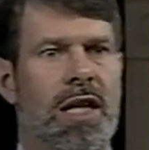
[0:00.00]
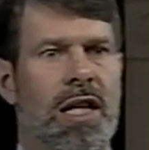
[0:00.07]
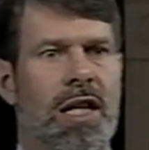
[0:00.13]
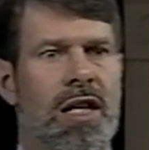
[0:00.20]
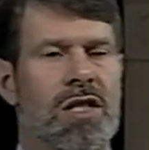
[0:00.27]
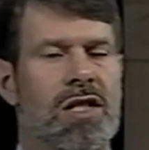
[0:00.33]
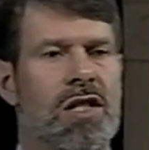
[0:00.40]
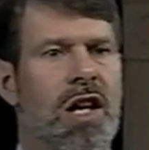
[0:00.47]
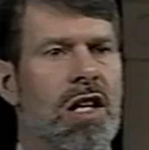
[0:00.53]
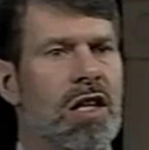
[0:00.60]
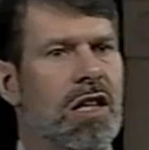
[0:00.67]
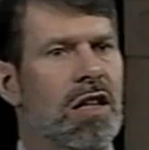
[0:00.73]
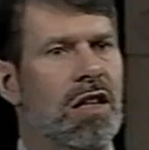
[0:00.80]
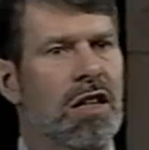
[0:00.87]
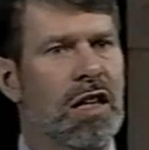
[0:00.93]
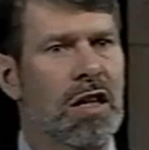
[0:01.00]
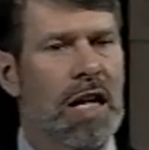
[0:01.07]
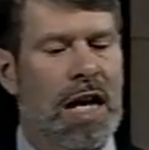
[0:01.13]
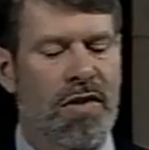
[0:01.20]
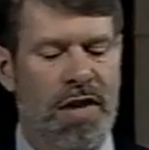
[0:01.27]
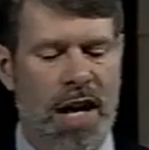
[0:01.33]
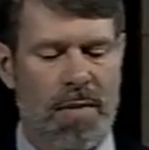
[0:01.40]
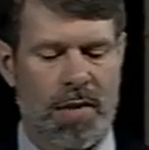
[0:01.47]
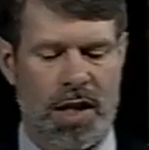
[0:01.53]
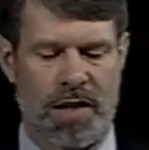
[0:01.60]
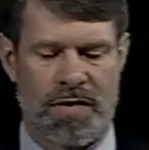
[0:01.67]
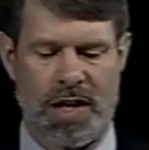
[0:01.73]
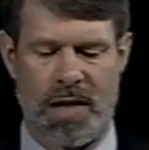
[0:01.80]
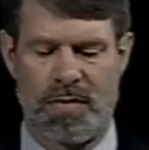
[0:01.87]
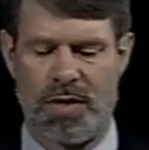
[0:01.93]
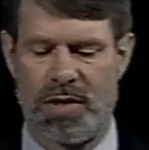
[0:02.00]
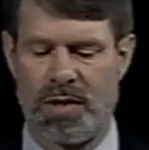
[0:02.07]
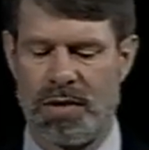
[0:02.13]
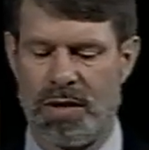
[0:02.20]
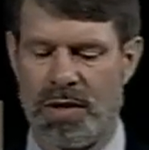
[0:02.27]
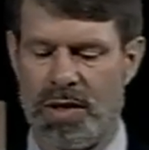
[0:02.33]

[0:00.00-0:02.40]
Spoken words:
and it's not clear how that might have happened.